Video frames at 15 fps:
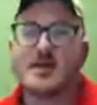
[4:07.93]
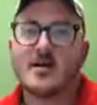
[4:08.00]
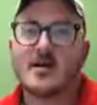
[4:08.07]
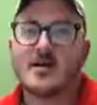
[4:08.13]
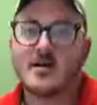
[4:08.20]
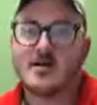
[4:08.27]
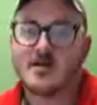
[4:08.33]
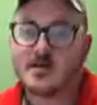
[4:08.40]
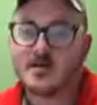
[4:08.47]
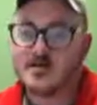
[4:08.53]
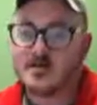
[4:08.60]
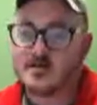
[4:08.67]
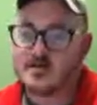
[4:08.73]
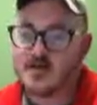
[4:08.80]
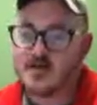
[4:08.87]
Alright.
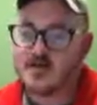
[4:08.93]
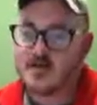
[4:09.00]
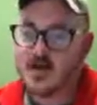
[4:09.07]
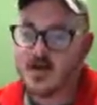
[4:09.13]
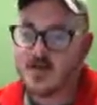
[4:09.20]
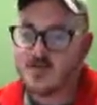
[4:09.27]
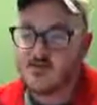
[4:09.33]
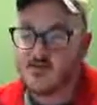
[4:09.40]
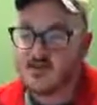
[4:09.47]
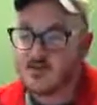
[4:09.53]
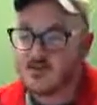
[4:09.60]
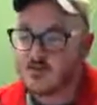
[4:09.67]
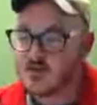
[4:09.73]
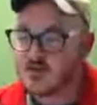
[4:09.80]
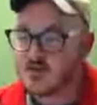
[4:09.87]
Allie's
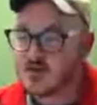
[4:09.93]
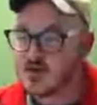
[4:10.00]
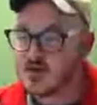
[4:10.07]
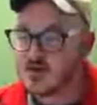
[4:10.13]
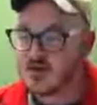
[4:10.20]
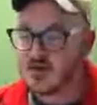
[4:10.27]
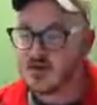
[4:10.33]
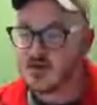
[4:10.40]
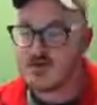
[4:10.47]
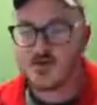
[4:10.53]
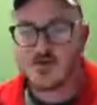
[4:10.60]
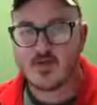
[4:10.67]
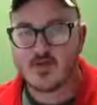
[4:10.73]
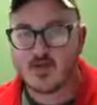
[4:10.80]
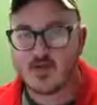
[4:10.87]
getting really picky about how
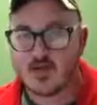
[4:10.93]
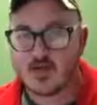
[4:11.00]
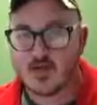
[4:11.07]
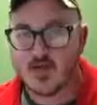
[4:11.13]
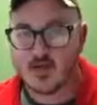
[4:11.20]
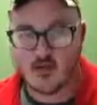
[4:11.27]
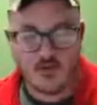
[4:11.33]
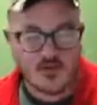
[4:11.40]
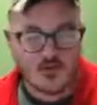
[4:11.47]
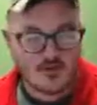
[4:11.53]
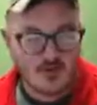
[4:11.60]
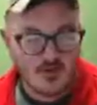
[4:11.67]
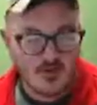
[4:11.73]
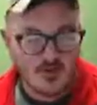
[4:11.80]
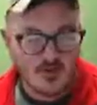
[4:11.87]
we tilt the camera.
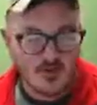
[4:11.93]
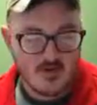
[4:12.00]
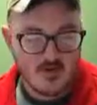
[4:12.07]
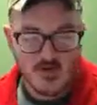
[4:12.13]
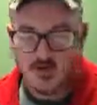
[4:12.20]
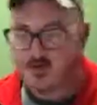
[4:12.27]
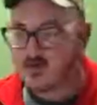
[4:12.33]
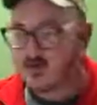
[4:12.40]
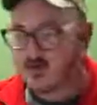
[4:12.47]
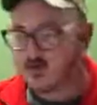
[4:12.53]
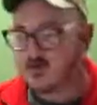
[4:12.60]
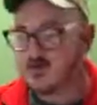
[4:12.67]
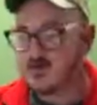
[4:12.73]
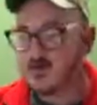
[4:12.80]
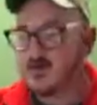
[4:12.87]

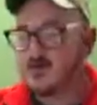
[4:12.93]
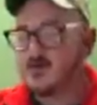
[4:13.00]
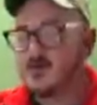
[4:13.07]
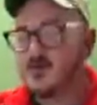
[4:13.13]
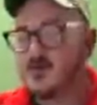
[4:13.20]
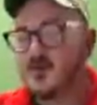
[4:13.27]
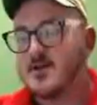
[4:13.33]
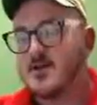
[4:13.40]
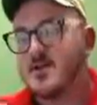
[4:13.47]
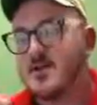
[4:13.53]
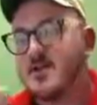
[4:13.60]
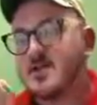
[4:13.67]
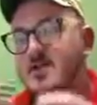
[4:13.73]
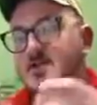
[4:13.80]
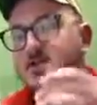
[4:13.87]
Call out.
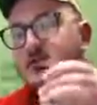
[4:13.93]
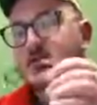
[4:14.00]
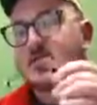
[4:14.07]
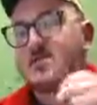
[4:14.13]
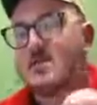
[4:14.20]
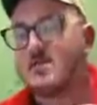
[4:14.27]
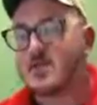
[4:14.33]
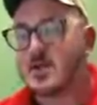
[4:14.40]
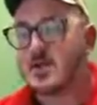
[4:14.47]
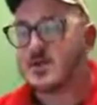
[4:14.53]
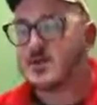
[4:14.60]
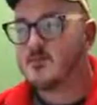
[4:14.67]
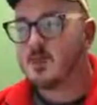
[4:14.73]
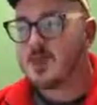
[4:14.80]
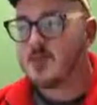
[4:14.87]
Alright, so you want to get
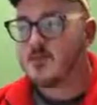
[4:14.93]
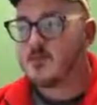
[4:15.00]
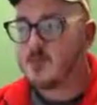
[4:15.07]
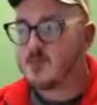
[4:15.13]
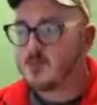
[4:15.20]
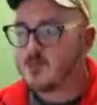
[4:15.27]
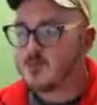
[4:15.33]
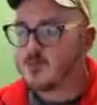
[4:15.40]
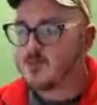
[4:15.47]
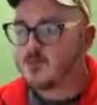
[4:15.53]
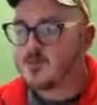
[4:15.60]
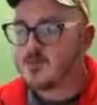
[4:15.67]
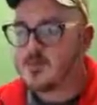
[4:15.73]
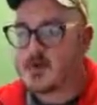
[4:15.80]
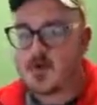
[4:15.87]
a bite of rope.
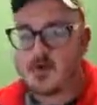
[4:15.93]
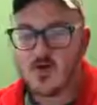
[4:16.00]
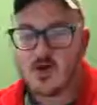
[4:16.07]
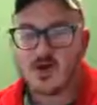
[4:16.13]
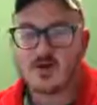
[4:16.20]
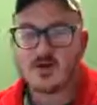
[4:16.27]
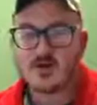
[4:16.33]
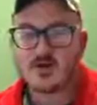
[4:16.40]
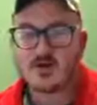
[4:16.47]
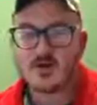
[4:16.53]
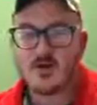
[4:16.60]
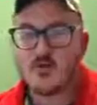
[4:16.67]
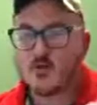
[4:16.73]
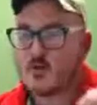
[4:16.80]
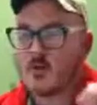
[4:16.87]
Alright,
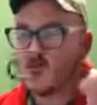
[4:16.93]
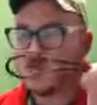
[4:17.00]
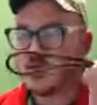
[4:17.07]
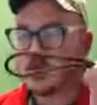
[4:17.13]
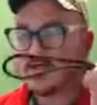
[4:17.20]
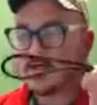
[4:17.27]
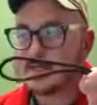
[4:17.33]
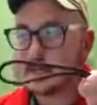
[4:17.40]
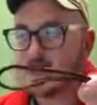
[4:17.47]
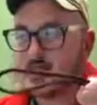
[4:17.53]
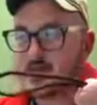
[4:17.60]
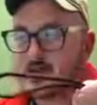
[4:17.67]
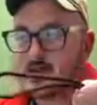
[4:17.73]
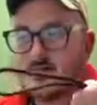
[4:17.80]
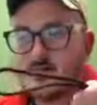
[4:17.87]
that way everyone can see
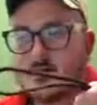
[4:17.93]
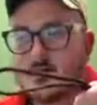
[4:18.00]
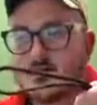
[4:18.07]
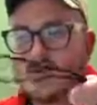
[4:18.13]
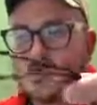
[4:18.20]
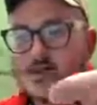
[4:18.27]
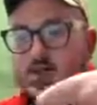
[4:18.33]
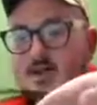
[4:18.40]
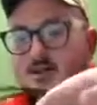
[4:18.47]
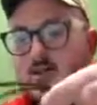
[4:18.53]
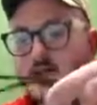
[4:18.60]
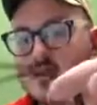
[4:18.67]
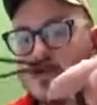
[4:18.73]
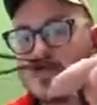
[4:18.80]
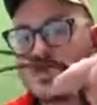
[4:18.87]
it. Alright,
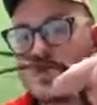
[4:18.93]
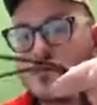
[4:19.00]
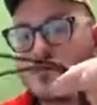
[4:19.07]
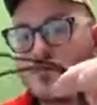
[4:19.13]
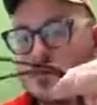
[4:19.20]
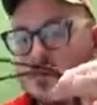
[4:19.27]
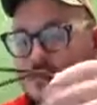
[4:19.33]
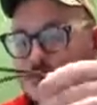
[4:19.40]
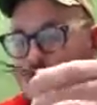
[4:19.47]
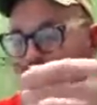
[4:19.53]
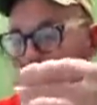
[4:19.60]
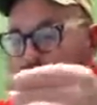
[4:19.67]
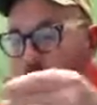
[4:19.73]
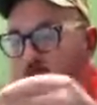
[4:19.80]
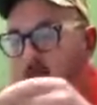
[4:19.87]
and so a
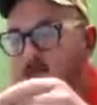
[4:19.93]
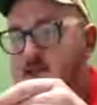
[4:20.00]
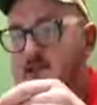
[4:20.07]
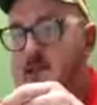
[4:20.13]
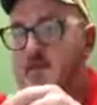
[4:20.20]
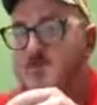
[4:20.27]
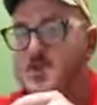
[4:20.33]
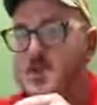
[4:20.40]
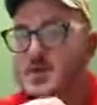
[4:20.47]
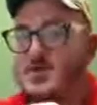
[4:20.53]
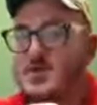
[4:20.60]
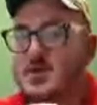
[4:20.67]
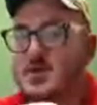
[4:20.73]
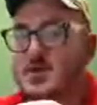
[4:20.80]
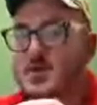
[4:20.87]
basic knot that you might
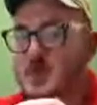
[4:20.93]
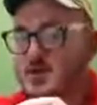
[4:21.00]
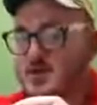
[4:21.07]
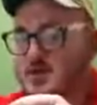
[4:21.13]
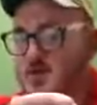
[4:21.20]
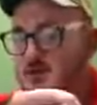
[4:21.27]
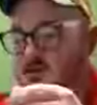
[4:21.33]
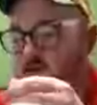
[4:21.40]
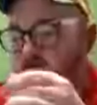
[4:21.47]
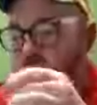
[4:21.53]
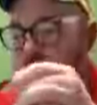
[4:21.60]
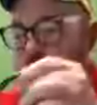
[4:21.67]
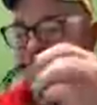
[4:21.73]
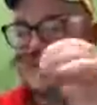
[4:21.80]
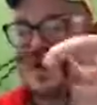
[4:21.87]
want to do
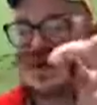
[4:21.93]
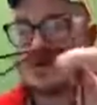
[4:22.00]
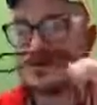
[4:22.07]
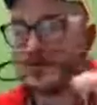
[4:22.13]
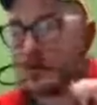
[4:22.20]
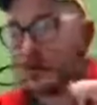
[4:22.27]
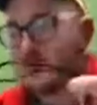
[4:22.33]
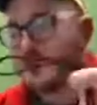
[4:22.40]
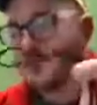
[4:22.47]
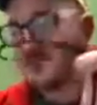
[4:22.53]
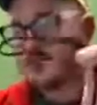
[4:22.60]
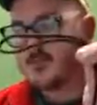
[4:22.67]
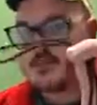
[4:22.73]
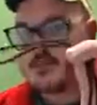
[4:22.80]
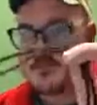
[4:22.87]
with a bite of rope
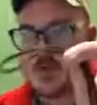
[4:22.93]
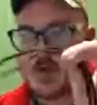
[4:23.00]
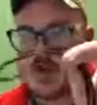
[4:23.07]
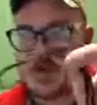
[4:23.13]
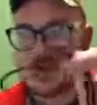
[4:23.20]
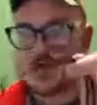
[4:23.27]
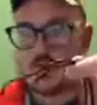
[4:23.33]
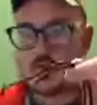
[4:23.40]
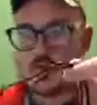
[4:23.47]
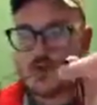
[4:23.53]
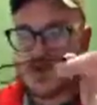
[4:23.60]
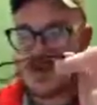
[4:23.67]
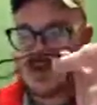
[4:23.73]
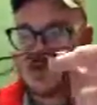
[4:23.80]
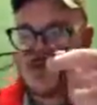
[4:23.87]
that we do a
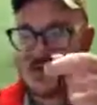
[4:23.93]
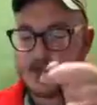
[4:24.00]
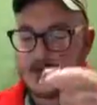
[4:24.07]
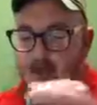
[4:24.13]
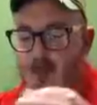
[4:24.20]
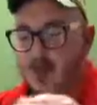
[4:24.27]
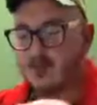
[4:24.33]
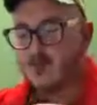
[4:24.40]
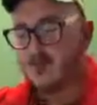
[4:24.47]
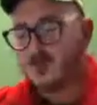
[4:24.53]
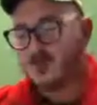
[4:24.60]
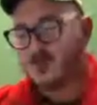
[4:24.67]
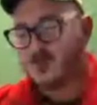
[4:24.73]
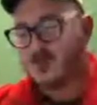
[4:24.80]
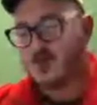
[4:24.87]
lot here at camp,
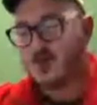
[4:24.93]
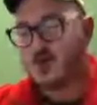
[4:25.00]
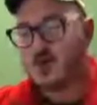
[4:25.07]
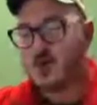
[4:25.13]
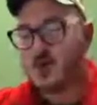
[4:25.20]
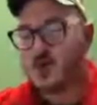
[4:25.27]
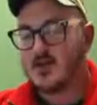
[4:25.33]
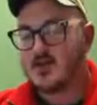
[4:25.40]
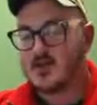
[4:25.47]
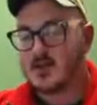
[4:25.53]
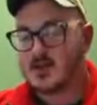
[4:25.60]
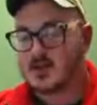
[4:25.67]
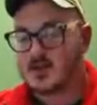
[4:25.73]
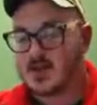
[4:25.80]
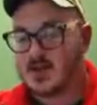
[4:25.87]
okay, is
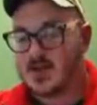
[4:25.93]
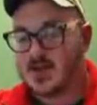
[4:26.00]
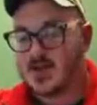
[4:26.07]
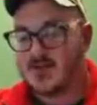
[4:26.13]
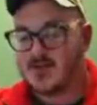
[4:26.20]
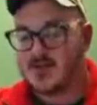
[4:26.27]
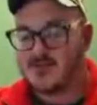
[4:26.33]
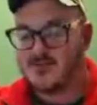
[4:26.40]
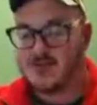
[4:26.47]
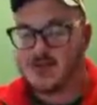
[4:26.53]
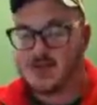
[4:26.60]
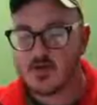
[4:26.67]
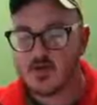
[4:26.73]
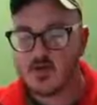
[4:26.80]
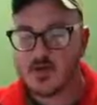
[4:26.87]
actually a
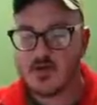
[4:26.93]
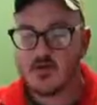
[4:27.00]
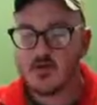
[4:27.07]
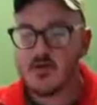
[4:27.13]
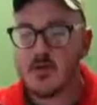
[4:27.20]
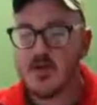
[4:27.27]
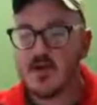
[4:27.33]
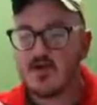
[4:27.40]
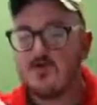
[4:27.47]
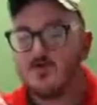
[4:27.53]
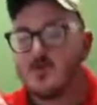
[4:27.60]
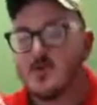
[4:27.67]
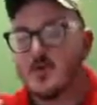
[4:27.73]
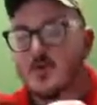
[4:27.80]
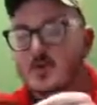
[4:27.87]
figure 8 or an 8.
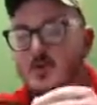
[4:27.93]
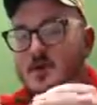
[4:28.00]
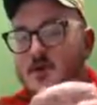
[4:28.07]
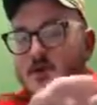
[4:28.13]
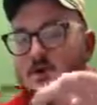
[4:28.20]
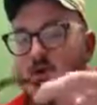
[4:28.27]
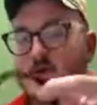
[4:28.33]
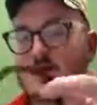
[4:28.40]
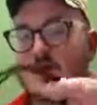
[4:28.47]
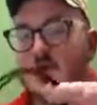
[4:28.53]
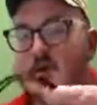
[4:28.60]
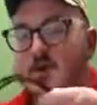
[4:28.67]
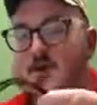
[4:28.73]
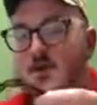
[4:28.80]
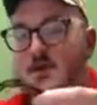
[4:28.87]
Alright,
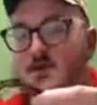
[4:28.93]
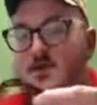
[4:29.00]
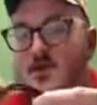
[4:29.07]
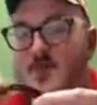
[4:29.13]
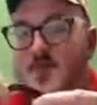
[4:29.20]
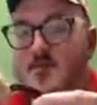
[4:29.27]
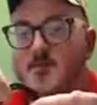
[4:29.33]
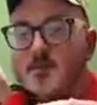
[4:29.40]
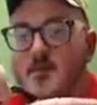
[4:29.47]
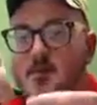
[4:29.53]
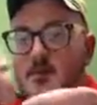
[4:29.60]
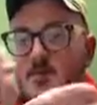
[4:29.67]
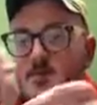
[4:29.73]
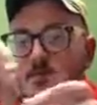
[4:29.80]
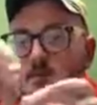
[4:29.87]
and so with that
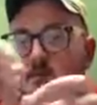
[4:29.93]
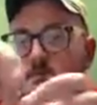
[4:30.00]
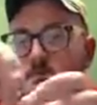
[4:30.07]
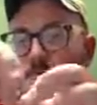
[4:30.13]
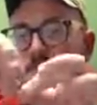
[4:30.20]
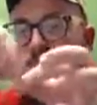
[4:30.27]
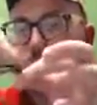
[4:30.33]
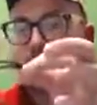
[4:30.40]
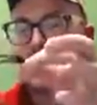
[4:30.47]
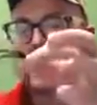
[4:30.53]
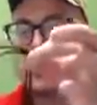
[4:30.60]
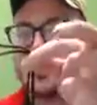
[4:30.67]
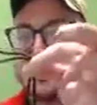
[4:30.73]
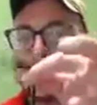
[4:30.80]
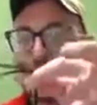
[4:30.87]
bite of rope, you
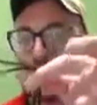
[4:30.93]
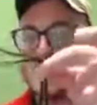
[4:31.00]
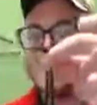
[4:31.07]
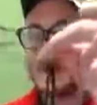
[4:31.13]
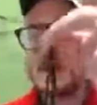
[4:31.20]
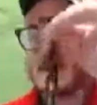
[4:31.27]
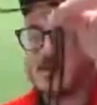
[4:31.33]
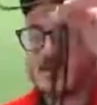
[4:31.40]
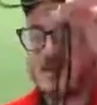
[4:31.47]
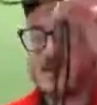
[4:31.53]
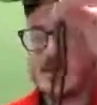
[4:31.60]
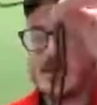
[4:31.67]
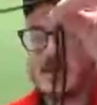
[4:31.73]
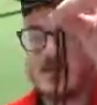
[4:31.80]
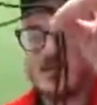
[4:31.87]
got it held up kind of like you're
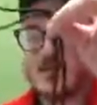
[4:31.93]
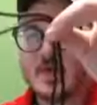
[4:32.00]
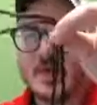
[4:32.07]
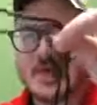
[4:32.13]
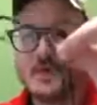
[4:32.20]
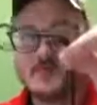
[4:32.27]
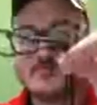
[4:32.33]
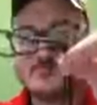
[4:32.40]
making a P.